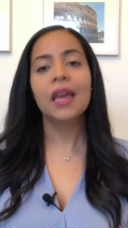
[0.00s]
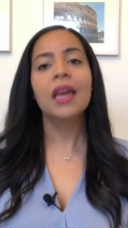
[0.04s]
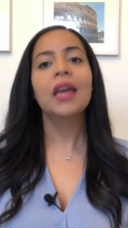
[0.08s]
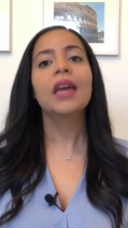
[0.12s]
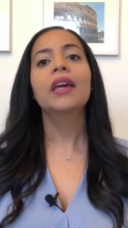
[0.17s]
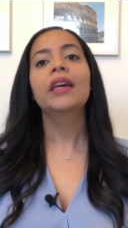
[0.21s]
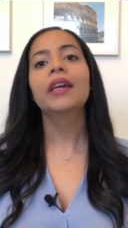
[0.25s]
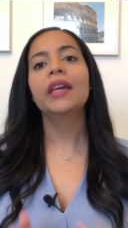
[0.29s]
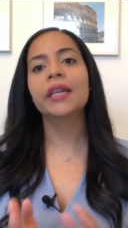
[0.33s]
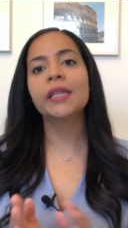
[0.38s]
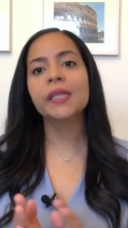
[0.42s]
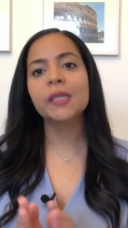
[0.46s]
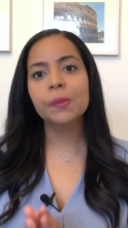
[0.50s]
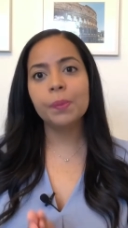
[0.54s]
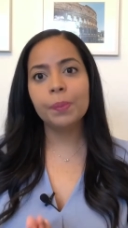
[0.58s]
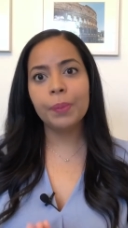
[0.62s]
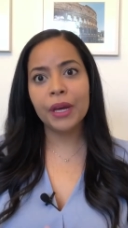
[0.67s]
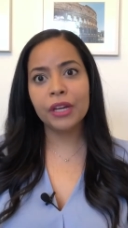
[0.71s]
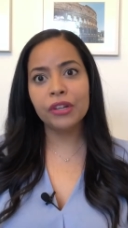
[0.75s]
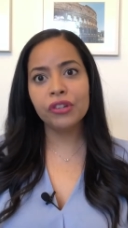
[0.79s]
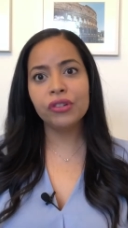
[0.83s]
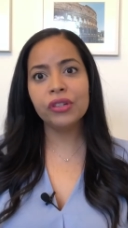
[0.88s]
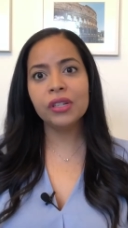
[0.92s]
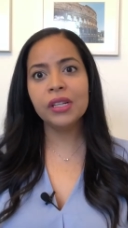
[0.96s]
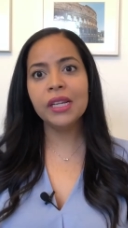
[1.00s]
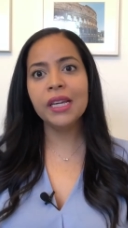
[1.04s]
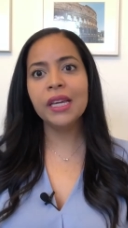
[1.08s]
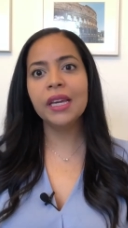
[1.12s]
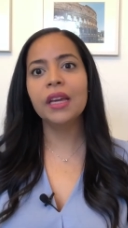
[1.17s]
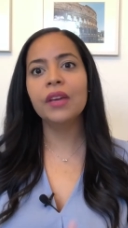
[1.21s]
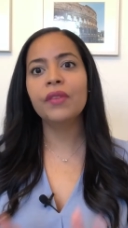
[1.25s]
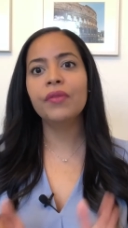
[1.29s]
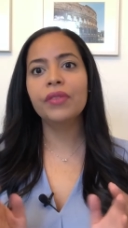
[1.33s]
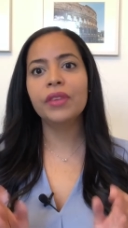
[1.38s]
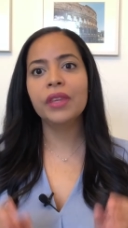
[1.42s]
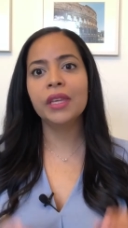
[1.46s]
especially
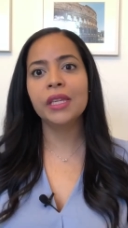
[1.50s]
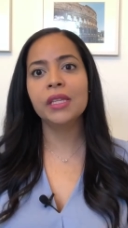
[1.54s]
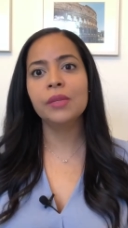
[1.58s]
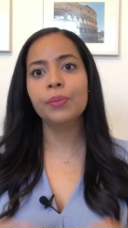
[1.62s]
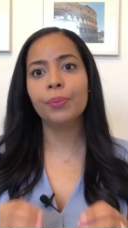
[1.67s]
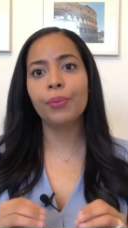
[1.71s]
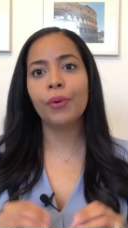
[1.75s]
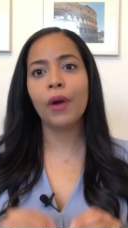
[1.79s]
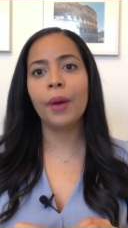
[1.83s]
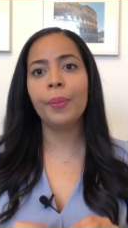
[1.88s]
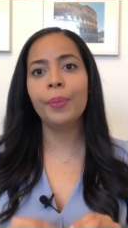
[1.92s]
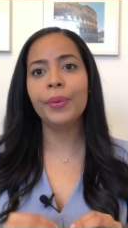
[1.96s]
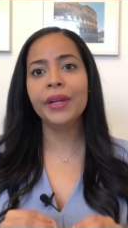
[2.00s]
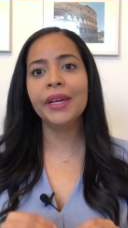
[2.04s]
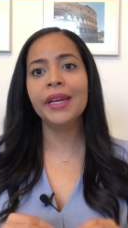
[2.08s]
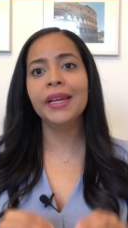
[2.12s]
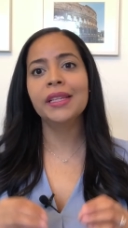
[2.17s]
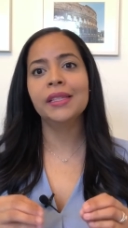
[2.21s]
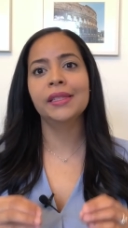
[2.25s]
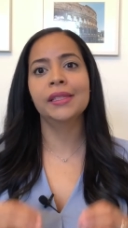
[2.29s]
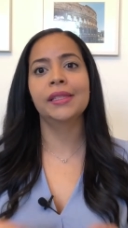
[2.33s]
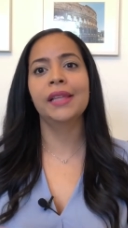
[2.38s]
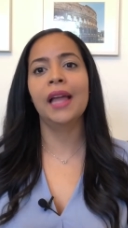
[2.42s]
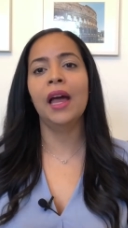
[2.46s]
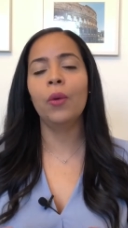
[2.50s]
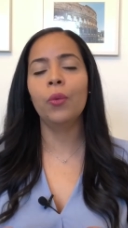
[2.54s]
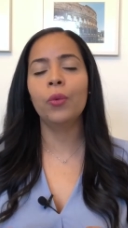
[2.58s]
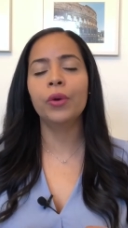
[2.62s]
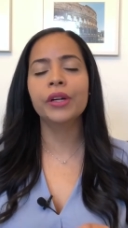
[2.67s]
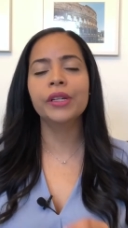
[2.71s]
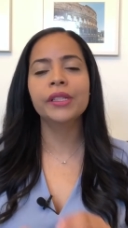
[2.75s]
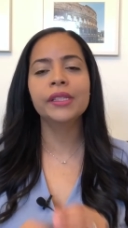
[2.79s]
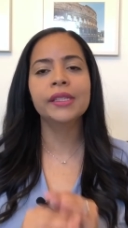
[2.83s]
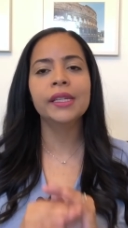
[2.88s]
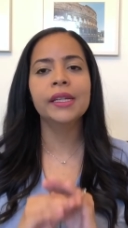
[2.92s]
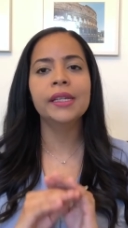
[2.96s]
if this property is now worth
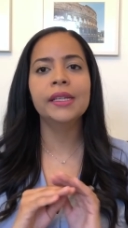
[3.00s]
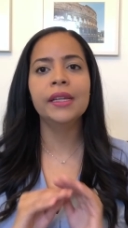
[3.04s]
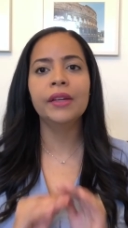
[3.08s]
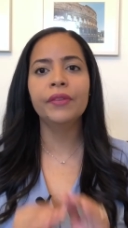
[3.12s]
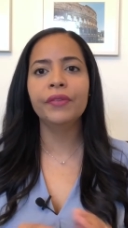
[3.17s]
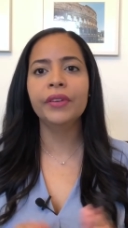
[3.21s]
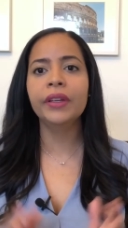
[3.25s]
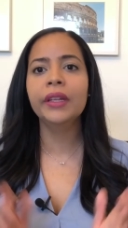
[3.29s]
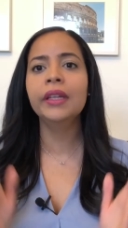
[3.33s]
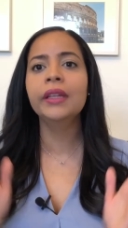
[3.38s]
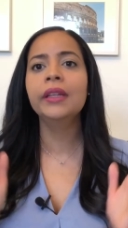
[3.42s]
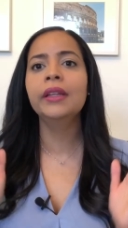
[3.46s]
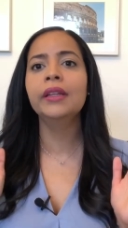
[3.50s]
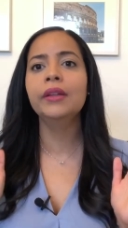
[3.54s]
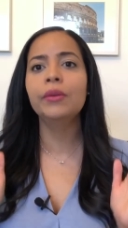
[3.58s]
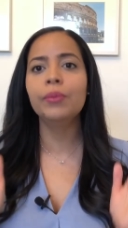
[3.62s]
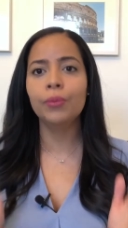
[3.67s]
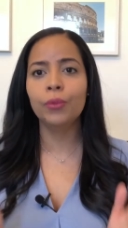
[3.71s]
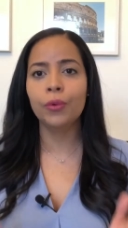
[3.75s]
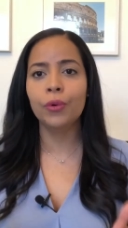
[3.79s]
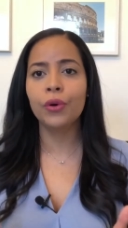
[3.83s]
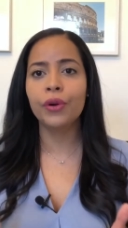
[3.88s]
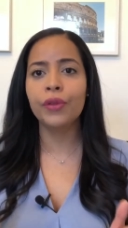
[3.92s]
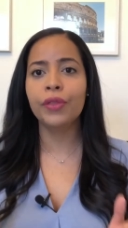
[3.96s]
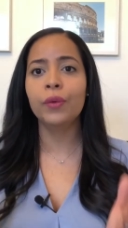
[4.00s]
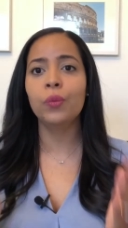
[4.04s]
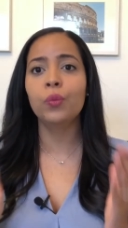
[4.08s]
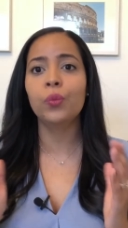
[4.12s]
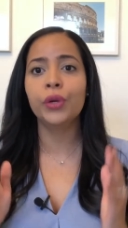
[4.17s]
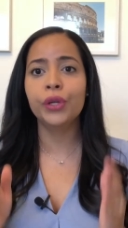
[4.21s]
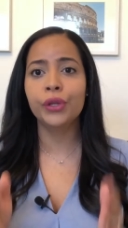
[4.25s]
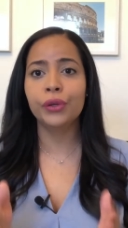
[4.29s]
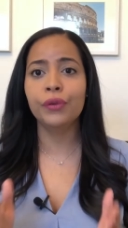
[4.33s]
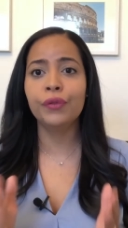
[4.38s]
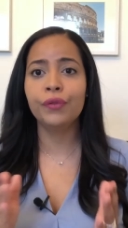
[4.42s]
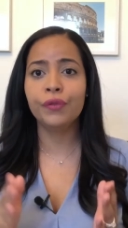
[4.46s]
significantly more than when
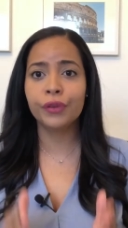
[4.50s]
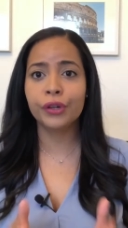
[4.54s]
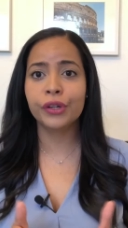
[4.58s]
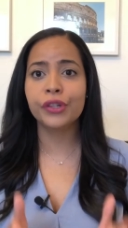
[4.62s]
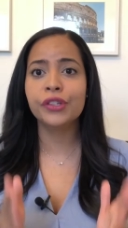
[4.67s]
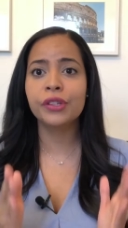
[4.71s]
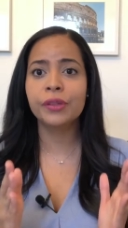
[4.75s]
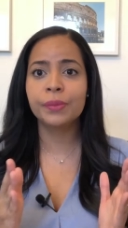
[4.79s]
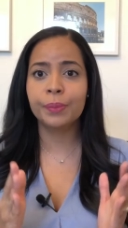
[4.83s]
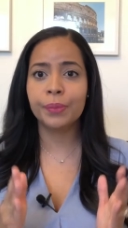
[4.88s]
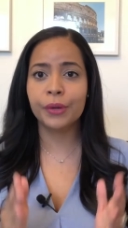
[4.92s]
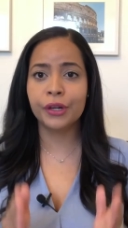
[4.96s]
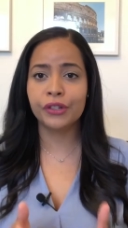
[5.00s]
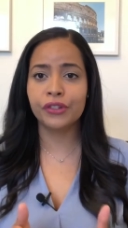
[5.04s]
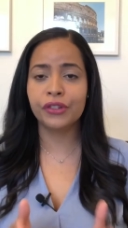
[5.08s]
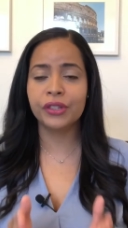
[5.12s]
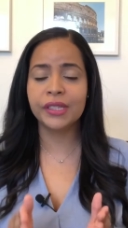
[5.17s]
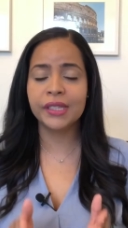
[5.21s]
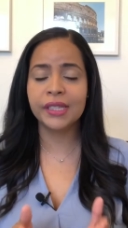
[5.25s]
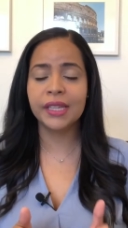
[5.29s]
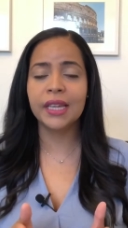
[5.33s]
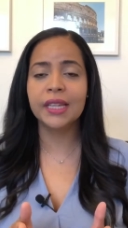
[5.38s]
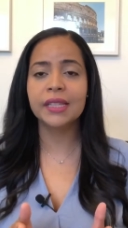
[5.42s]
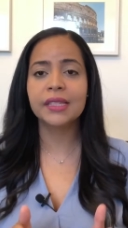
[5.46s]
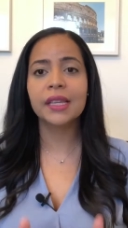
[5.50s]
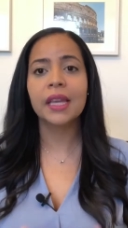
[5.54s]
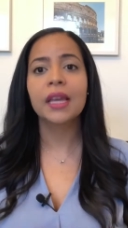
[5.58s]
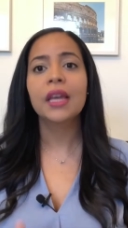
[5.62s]
you first purchased it.